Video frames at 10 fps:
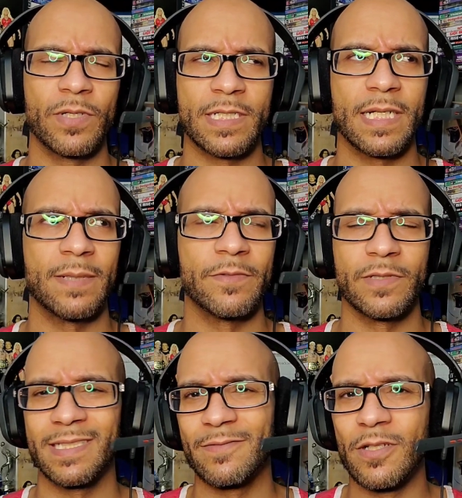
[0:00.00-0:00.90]
which time it
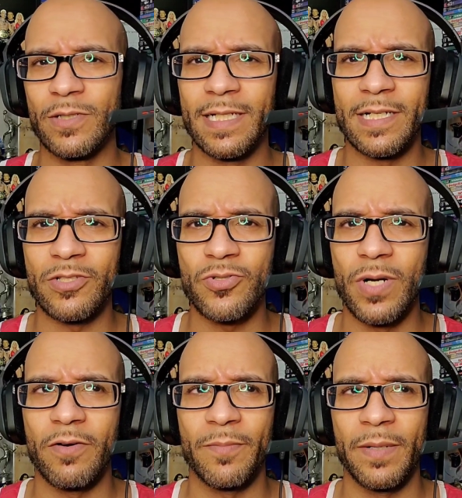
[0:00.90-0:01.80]
was. It was only like a
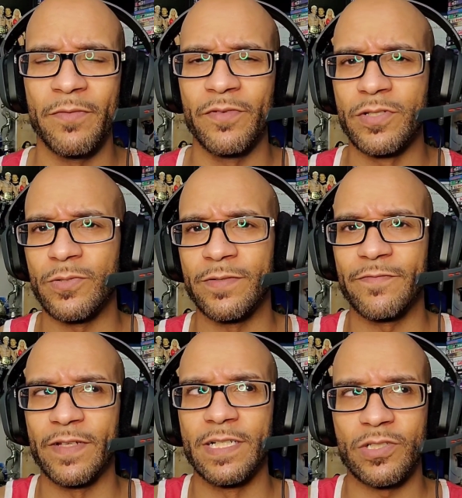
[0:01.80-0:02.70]
2-hour pay-per-view, so it
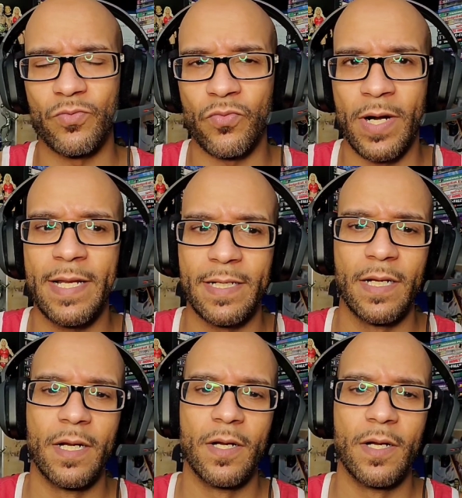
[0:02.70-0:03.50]
finished right